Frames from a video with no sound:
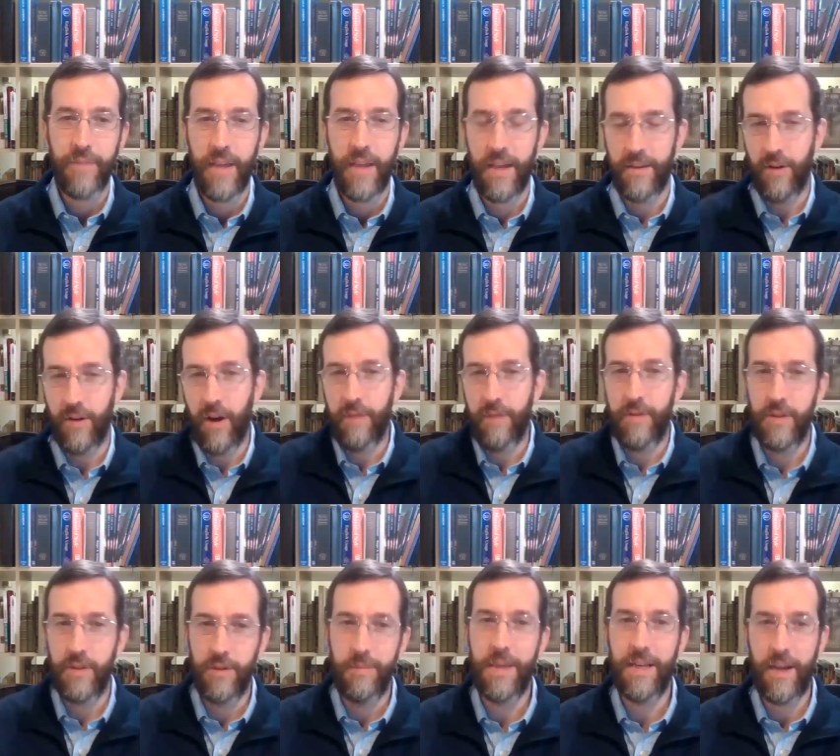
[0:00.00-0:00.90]
And
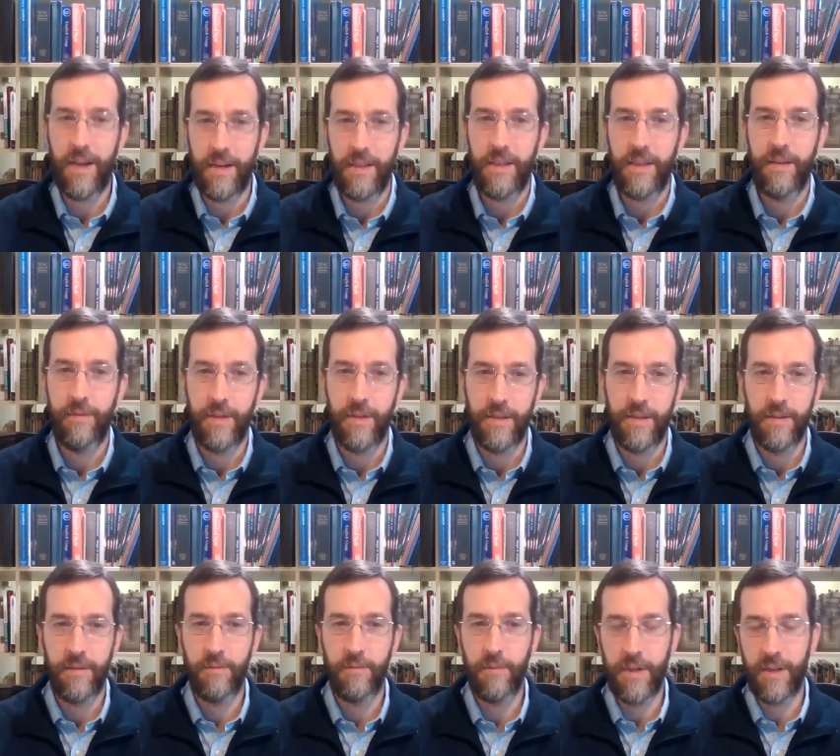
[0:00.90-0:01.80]
often you may not
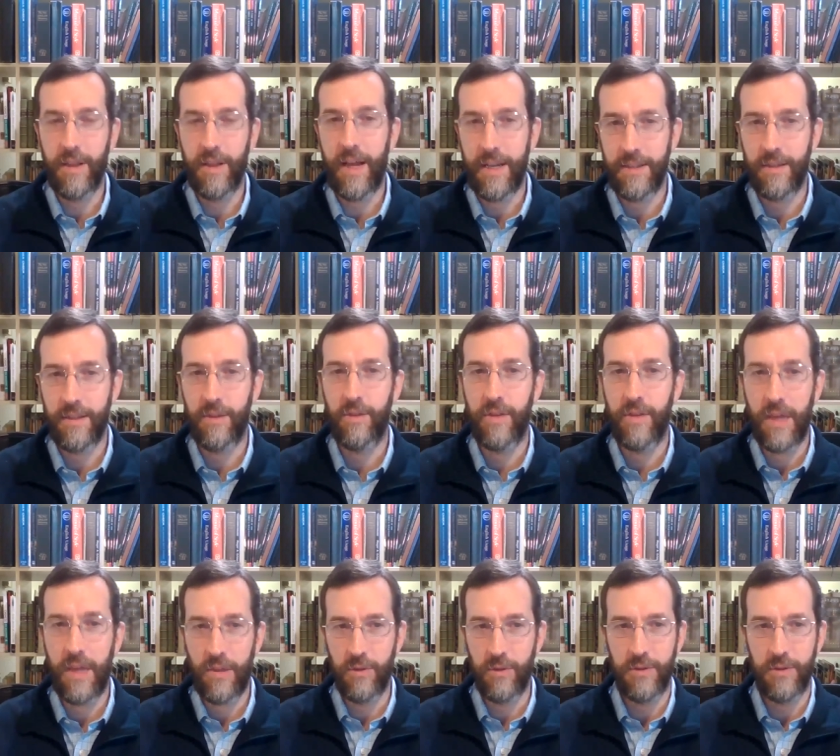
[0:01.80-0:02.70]
even realize
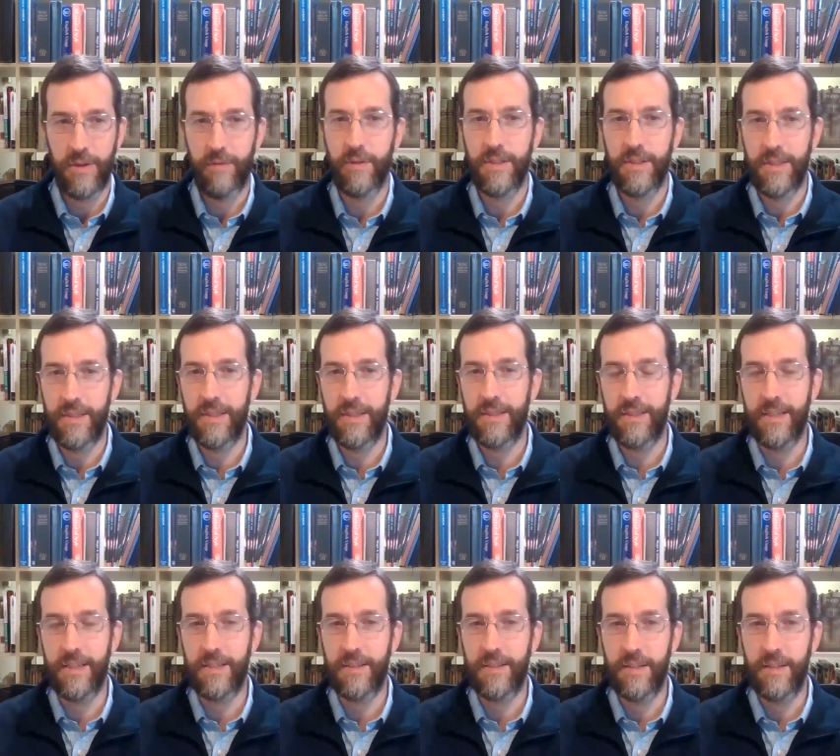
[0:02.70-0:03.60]
that those differences
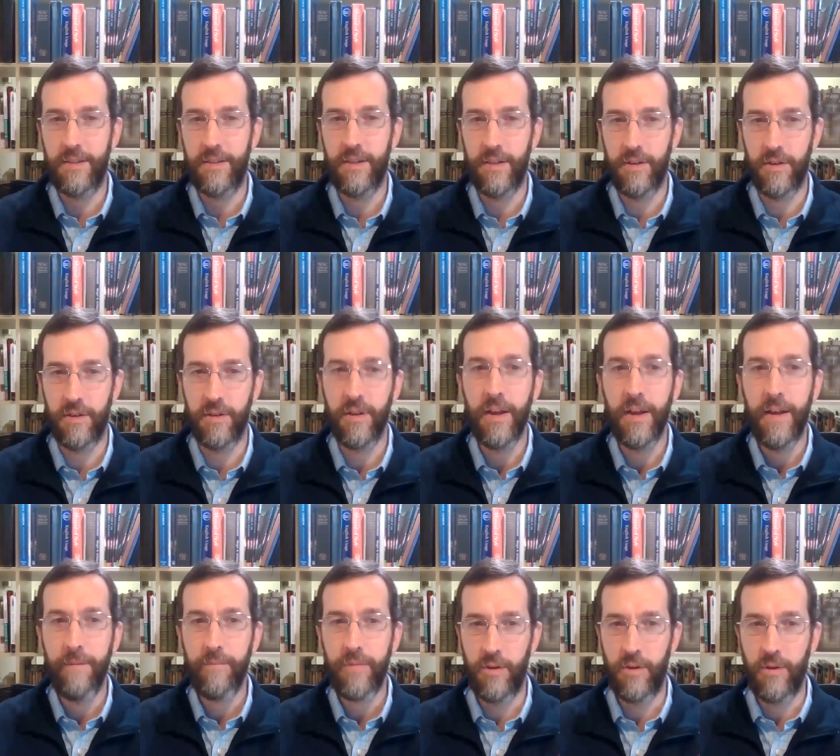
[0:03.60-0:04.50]
exist until
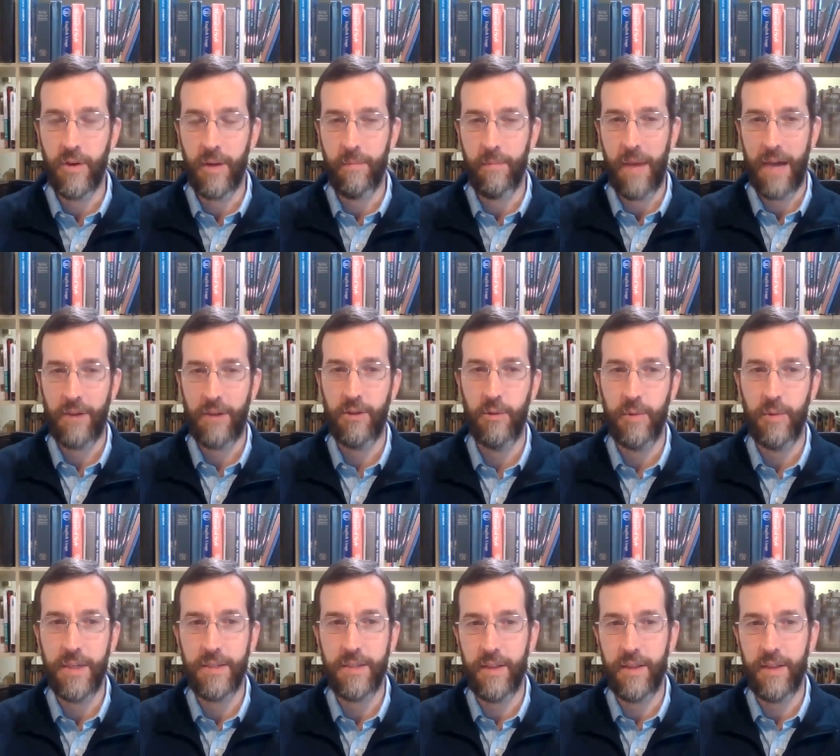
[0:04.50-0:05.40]
you come back 2
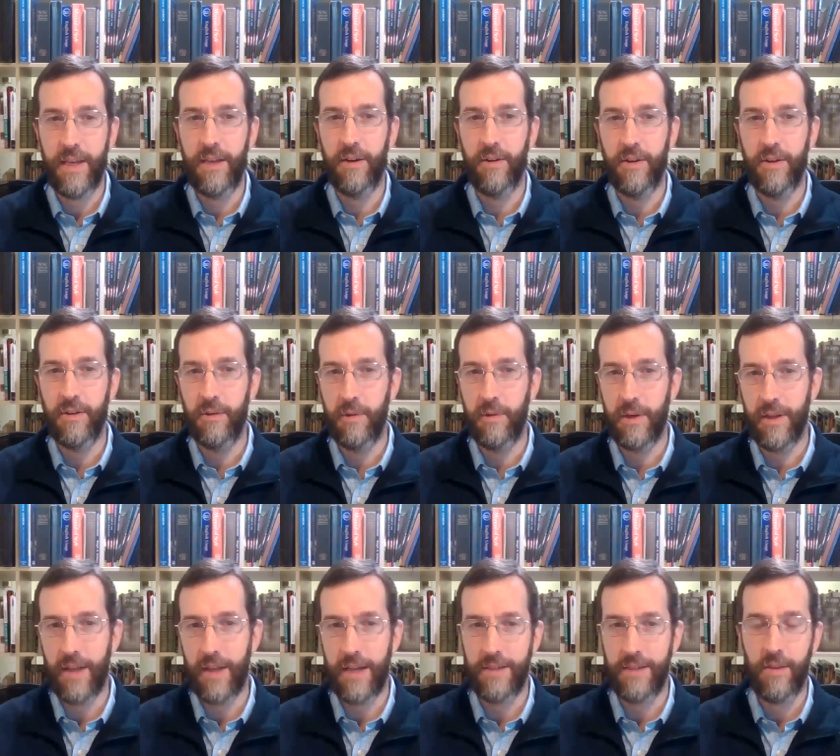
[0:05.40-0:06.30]
weeks later and you
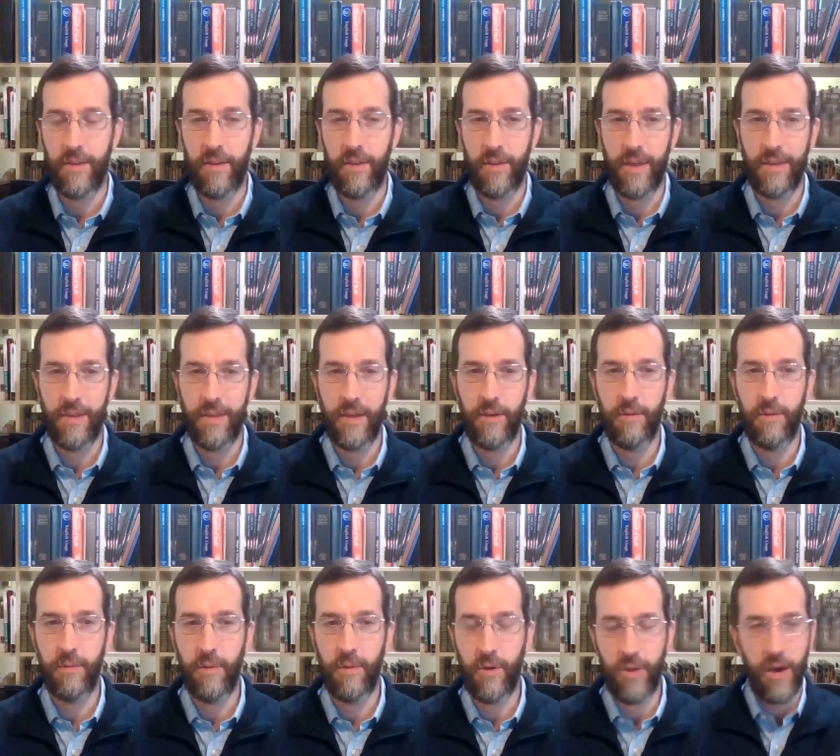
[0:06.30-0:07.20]
realize that the thing that you
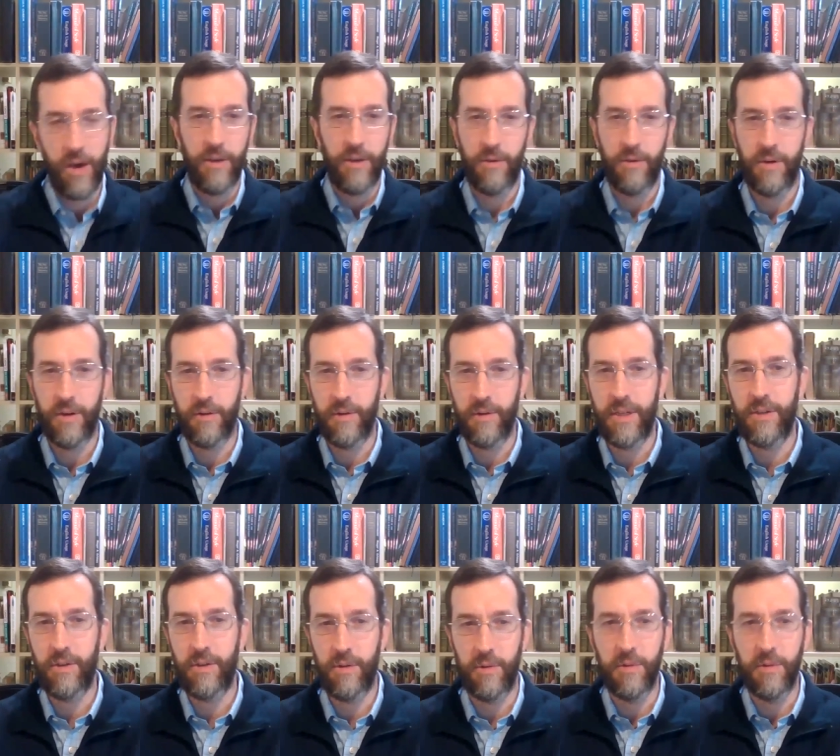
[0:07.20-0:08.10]
thought you had agreed
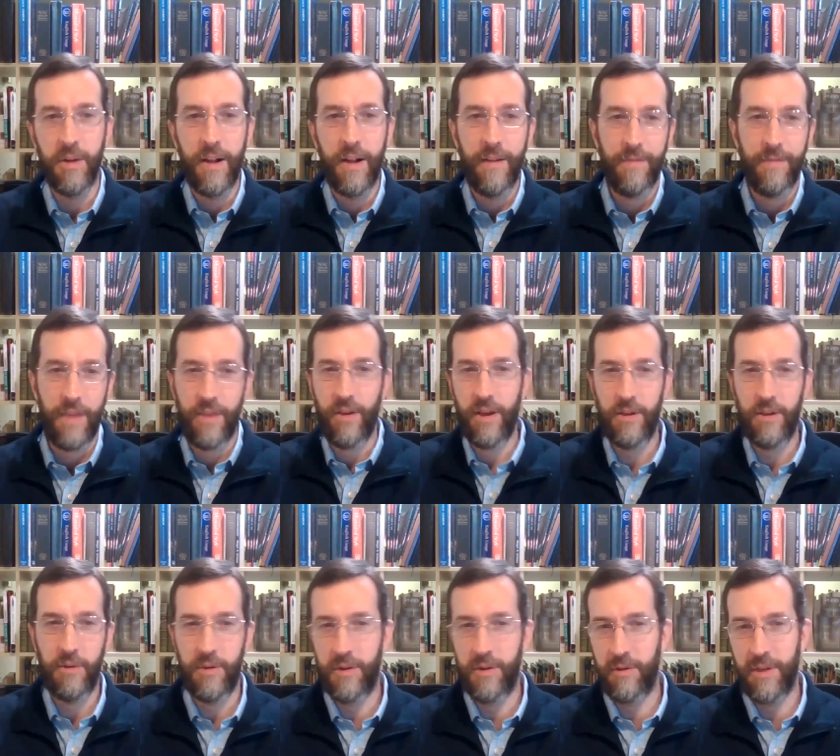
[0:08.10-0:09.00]
to, they thought
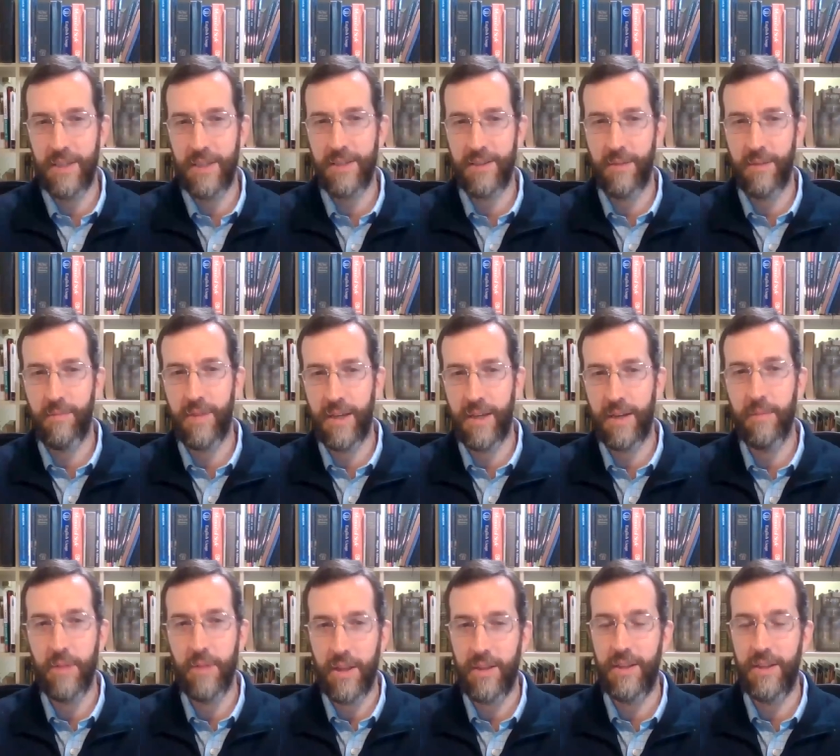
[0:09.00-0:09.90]
you had agreed to something
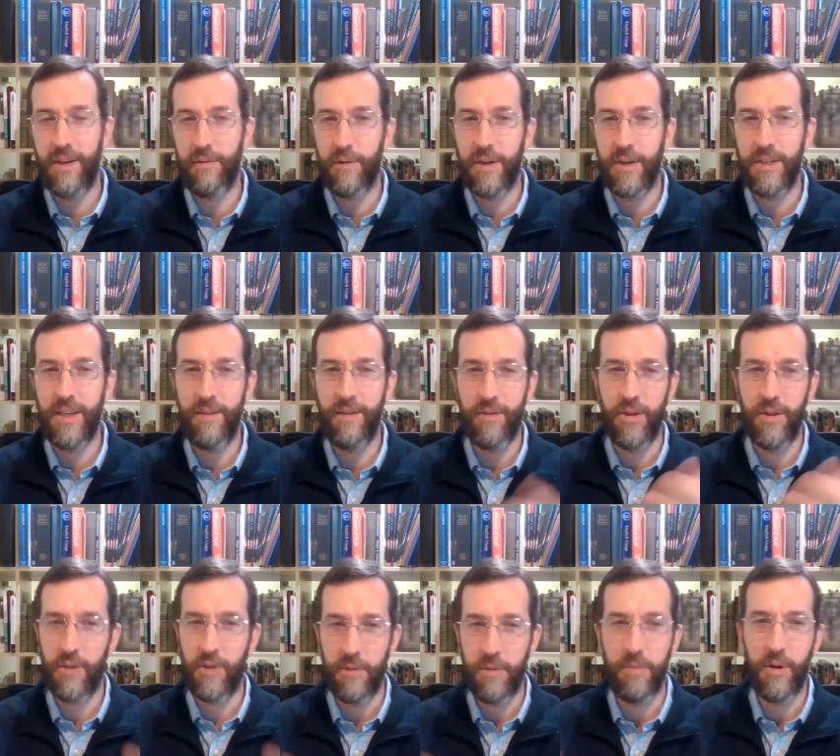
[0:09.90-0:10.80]
completely different, even
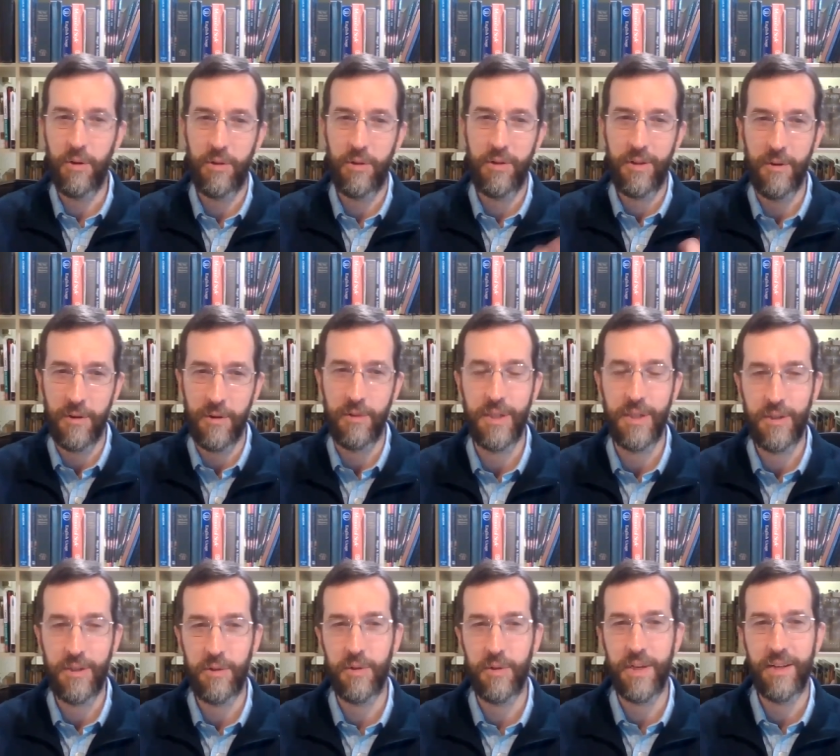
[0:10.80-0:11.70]
though you both agreed
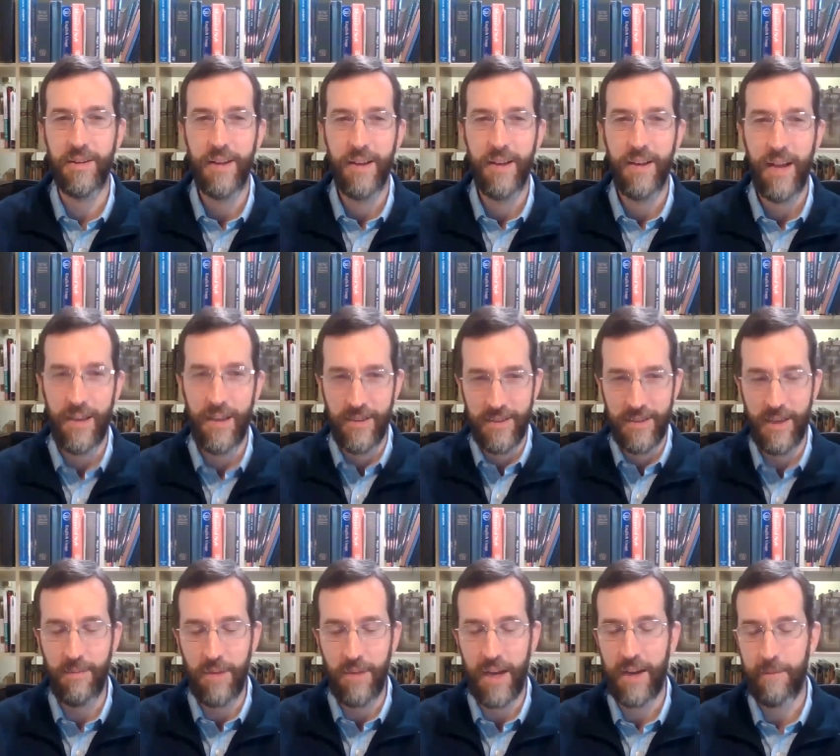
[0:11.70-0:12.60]
to it at the
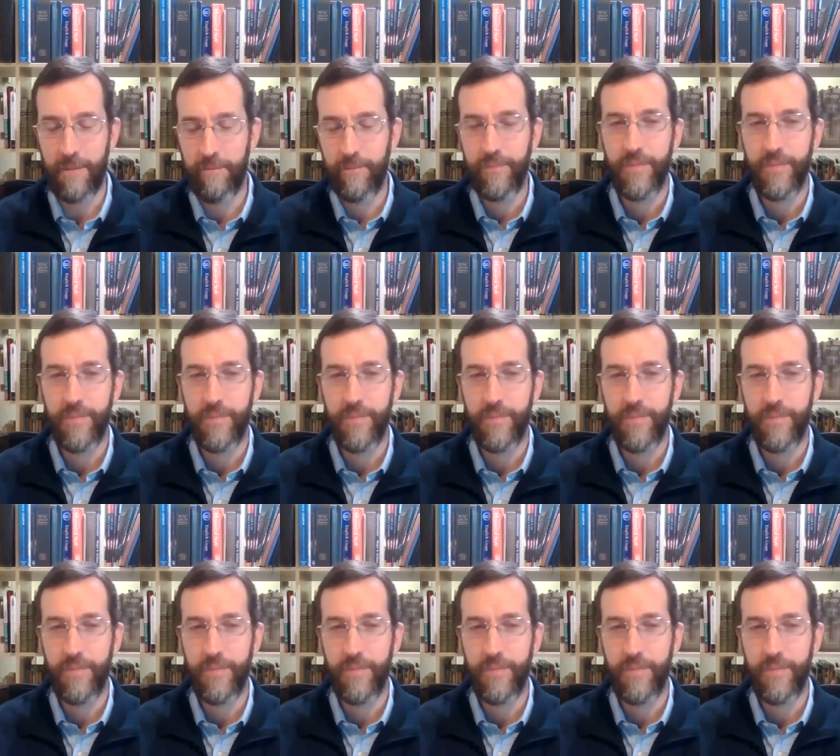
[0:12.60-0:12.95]
same time.